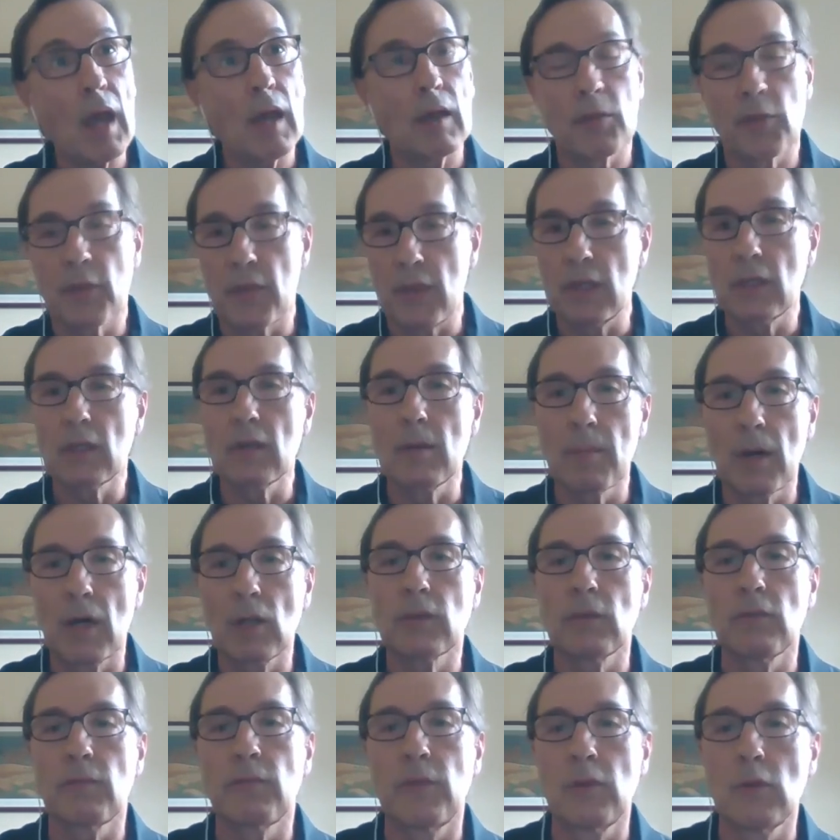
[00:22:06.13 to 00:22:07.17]
Yeah,
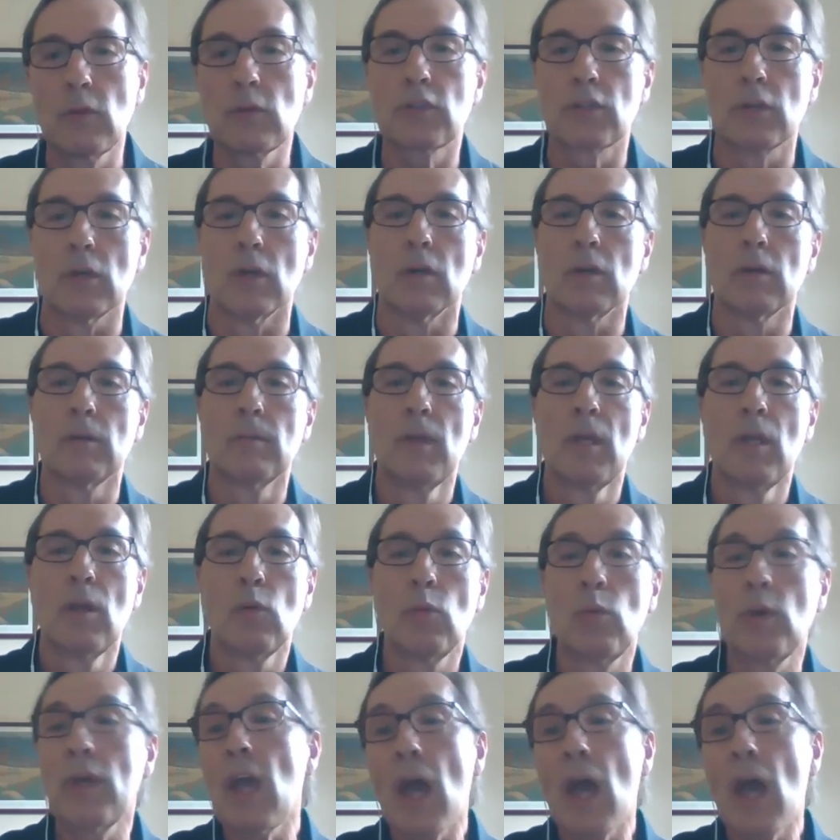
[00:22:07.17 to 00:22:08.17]
think about the future.